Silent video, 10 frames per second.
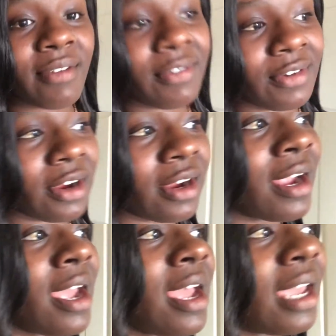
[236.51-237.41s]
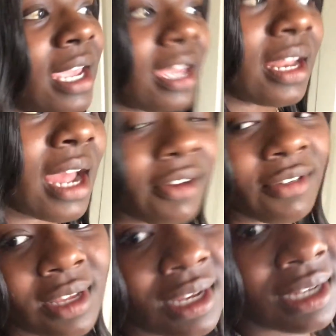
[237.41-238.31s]
ever, and I
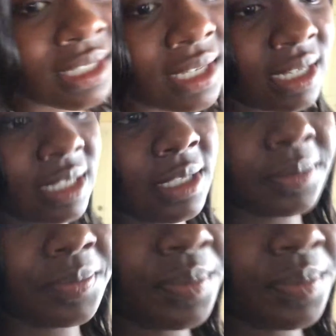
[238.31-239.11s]
really need to